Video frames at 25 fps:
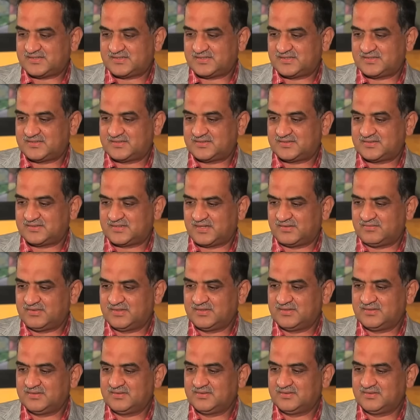
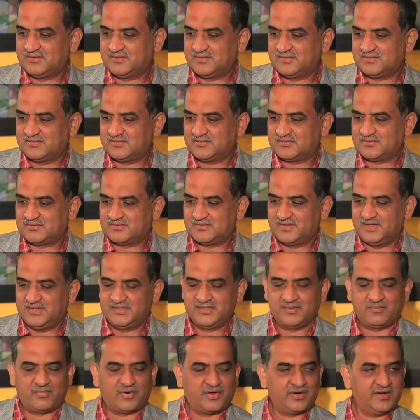7
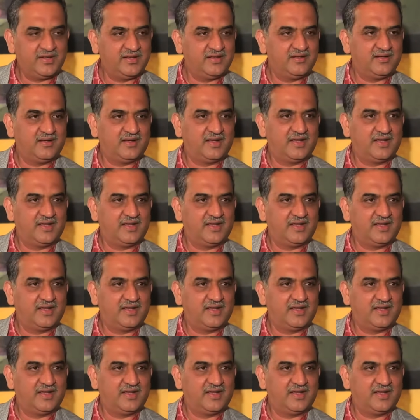in the morning,